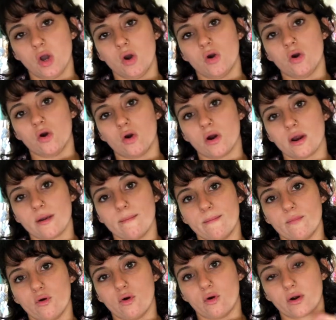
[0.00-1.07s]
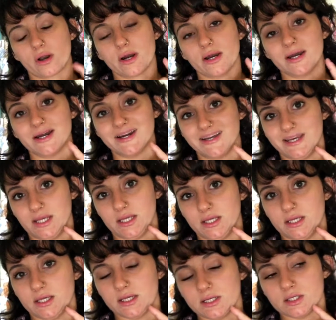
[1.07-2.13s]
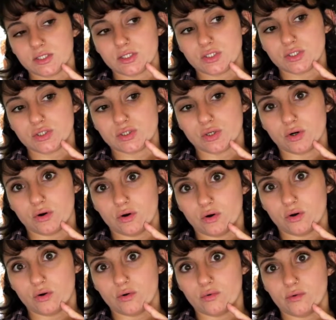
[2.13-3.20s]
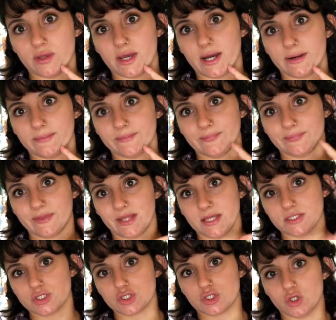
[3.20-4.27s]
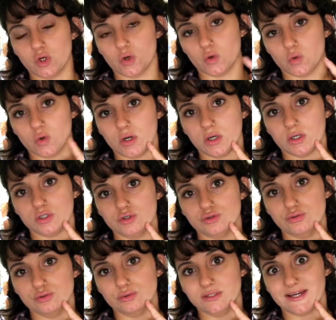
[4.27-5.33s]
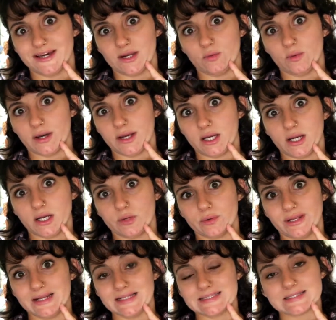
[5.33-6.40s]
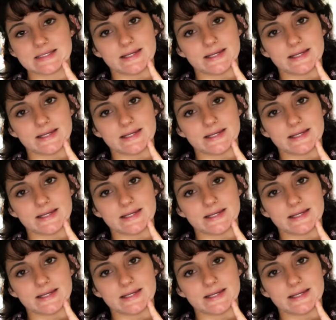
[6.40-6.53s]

or more honey. So yeah, let's go do that wet ingredients